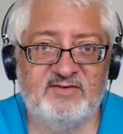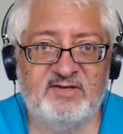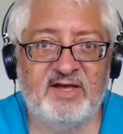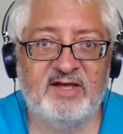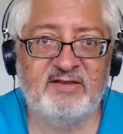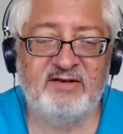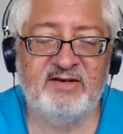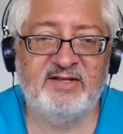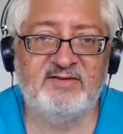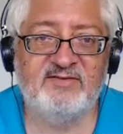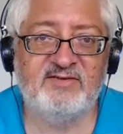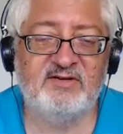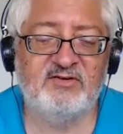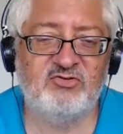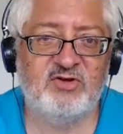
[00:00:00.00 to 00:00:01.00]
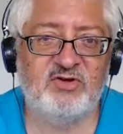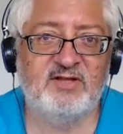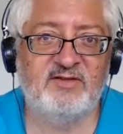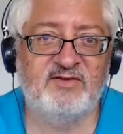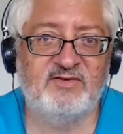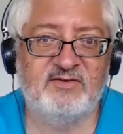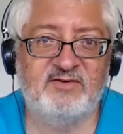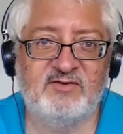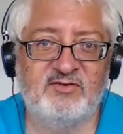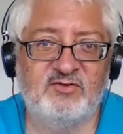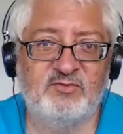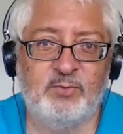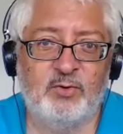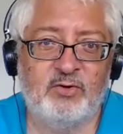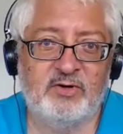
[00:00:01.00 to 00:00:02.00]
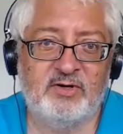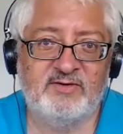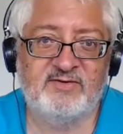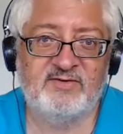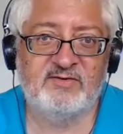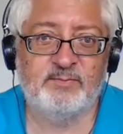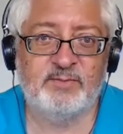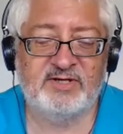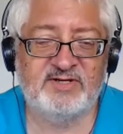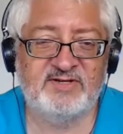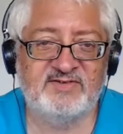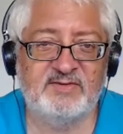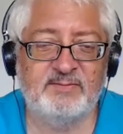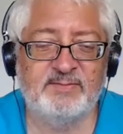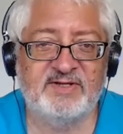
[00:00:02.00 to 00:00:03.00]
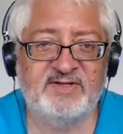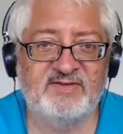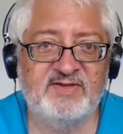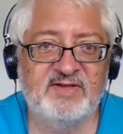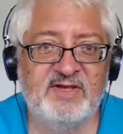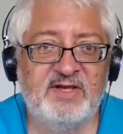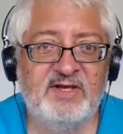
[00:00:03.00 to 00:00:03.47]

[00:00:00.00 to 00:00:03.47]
athletes and trans sports participants?